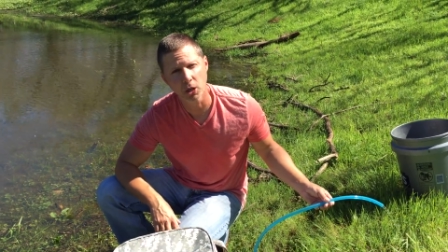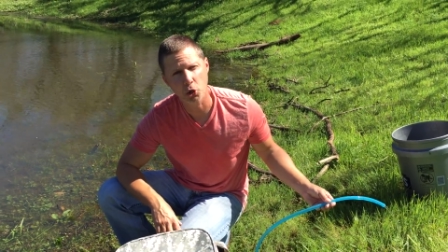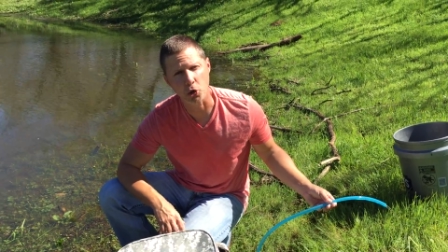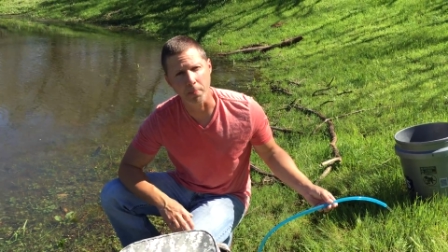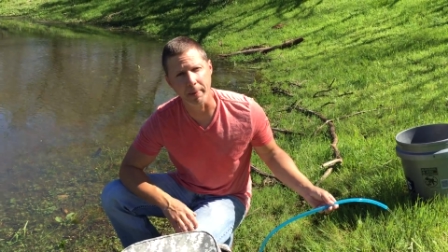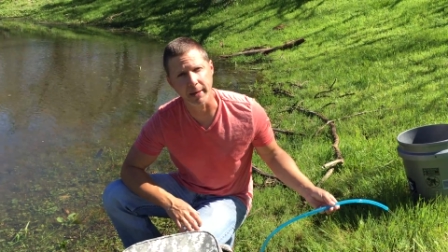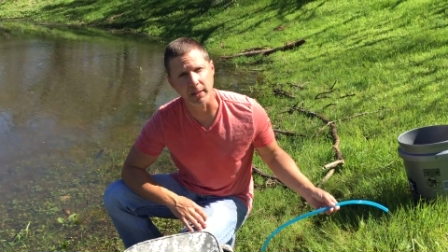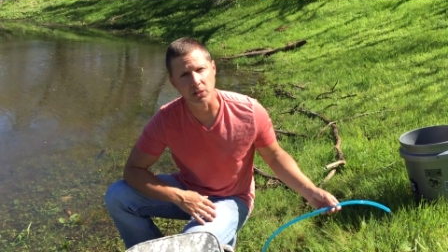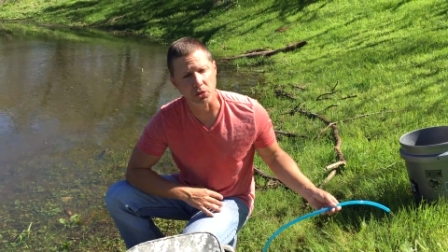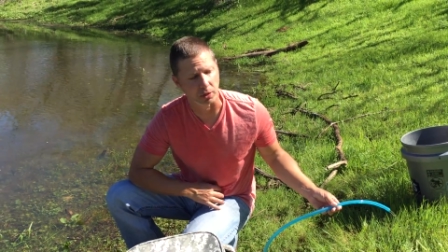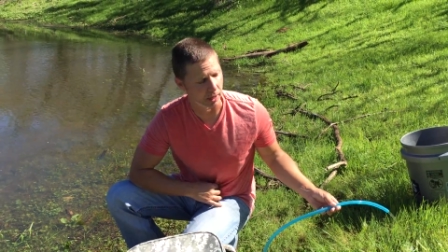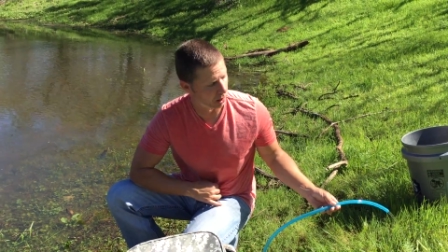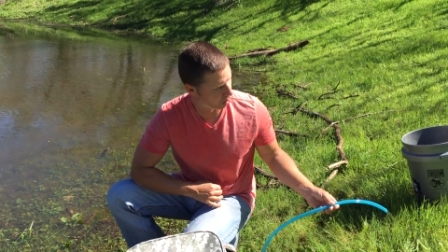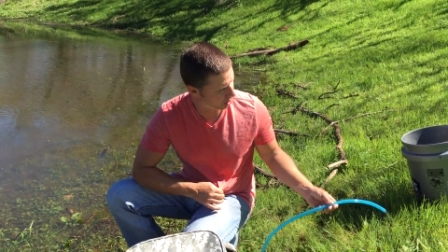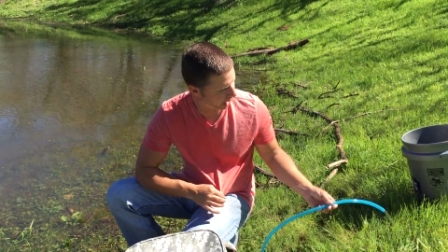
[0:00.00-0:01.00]

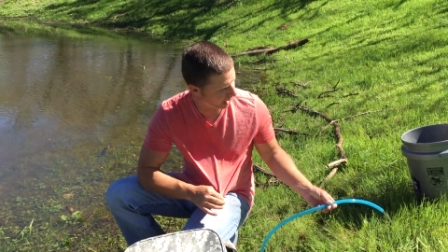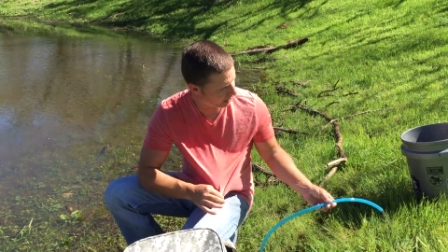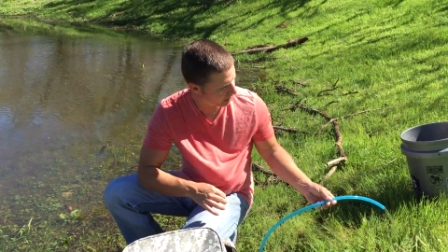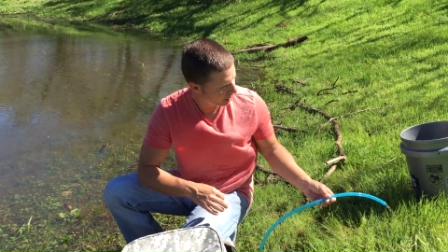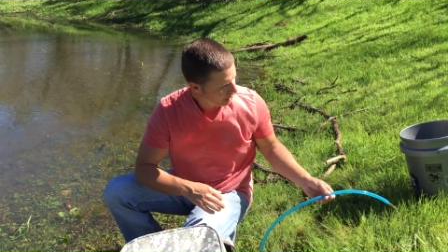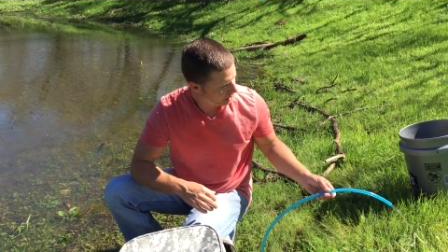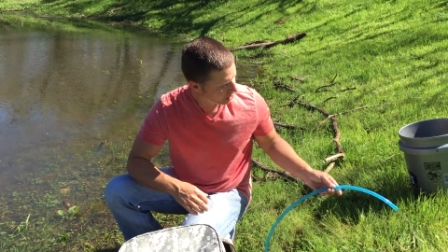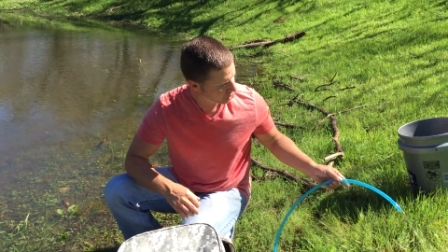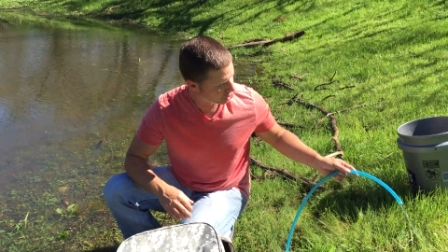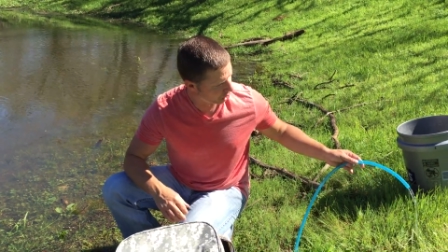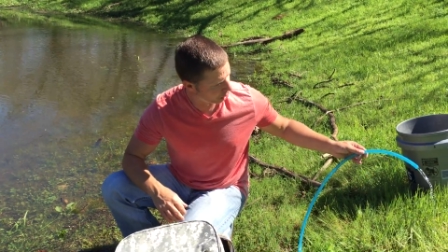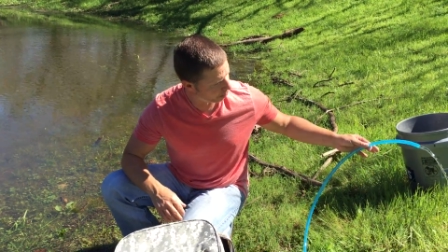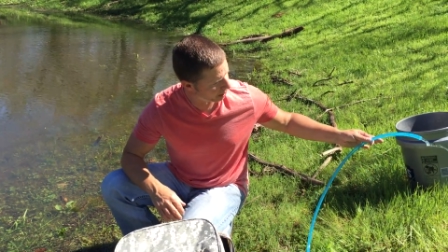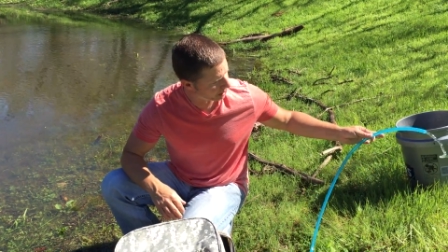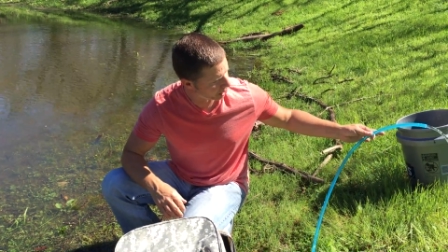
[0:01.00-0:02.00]
tremendously, okay?
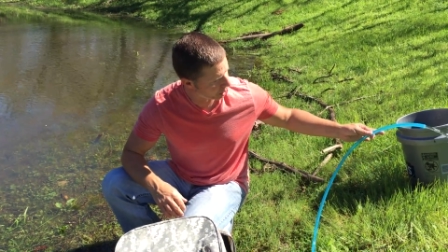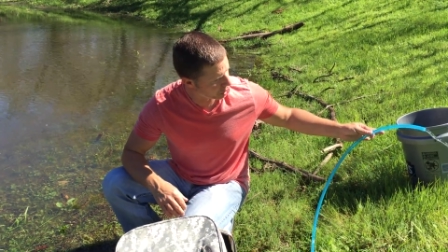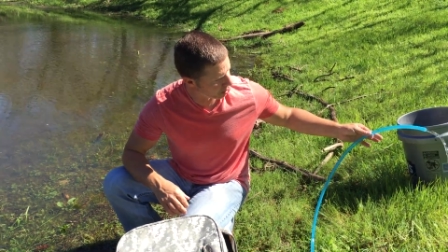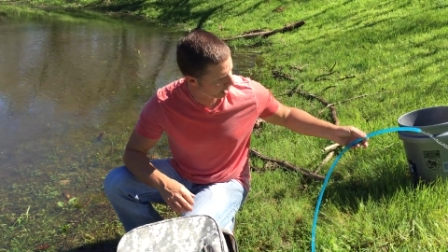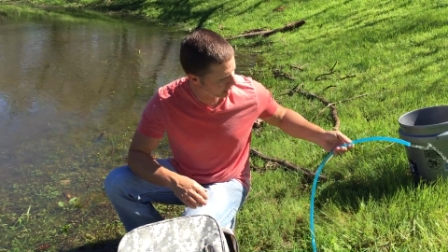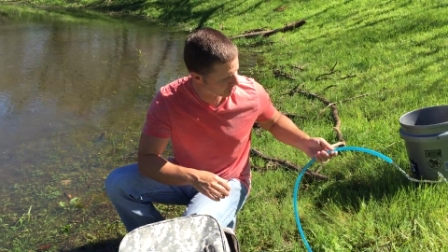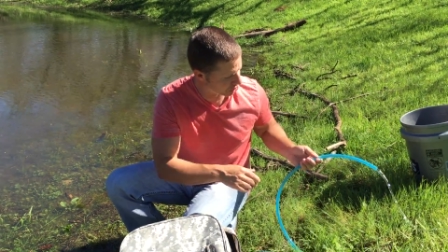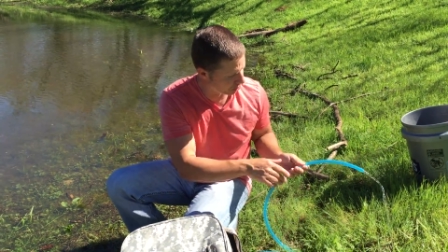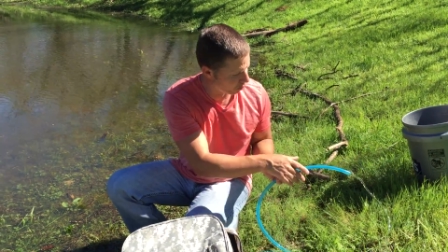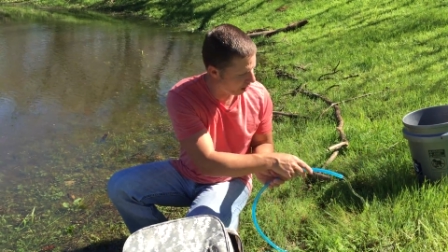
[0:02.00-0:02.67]
So, but no, you're actually